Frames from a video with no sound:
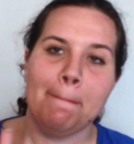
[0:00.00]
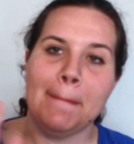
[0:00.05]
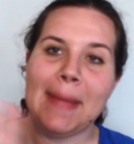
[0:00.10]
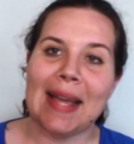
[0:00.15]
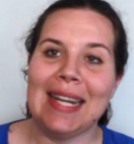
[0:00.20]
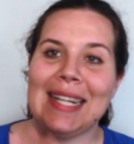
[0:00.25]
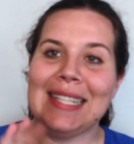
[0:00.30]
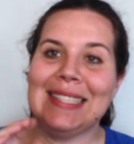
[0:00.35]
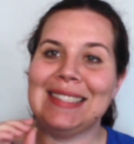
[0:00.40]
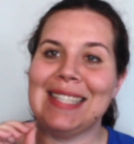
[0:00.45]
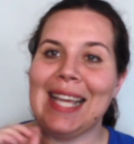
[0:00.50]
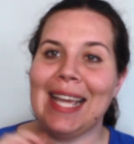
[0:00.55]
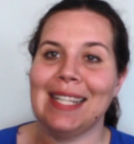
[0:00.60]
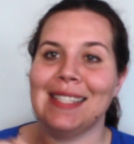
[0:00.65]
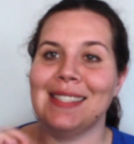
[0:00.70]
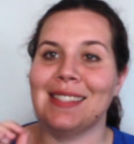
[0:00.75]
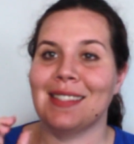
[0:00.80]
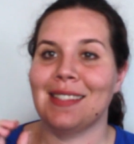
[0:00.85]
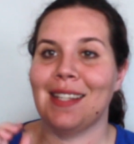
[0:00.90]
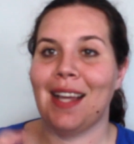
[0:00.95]
but it
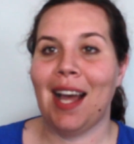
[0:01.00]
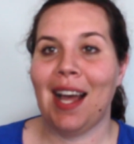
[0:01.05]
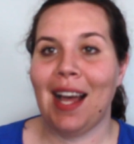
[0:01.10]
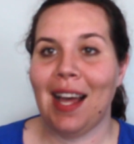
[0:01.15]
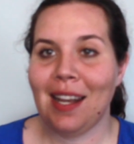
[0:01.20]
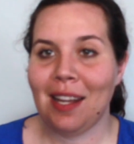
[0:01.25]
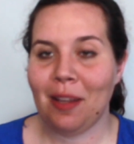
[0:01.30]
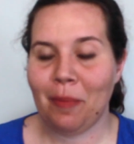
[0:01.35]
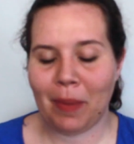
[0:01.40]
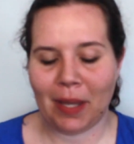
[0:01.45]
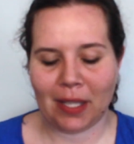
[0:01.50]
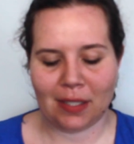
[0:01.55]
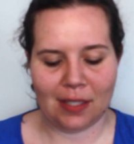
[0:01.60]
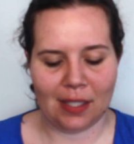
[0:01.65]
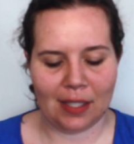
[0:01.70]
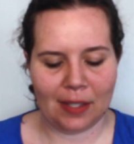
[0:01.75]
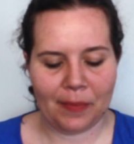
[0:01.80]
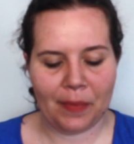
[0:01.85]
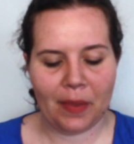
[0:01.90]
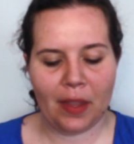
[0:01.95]
takes colour
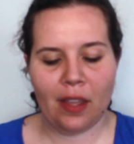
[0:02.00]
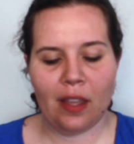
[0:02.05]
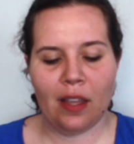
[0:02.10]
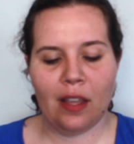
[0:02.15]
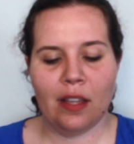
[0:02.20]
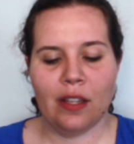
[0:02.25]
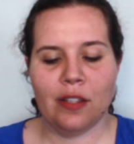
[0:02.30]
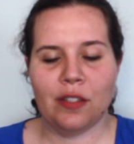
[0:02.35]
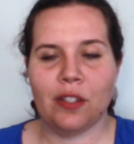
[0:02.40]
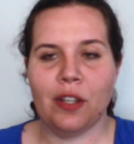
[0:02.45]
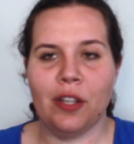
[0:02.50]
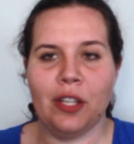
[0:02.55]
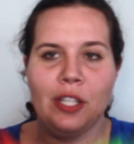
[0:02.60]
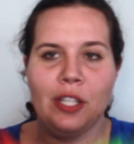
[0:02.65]
better. So